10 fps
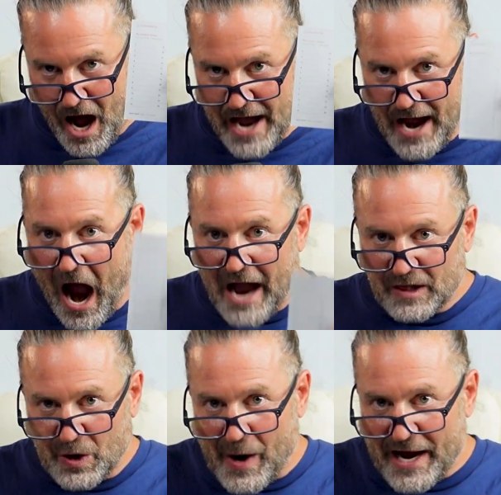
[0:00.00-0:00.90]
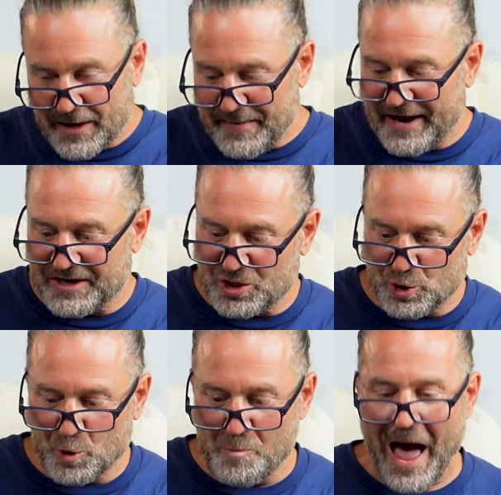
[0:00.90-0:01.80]
I highly recommend
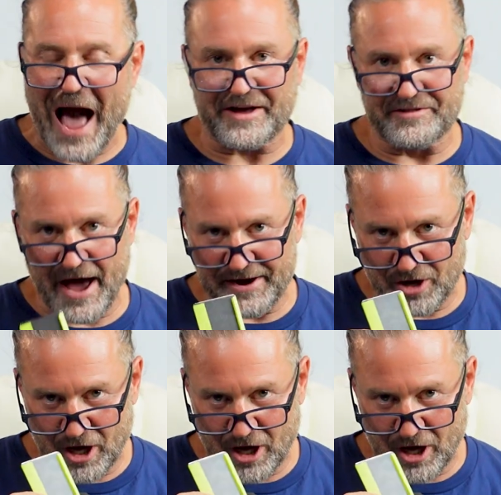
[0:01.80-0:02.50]
you back that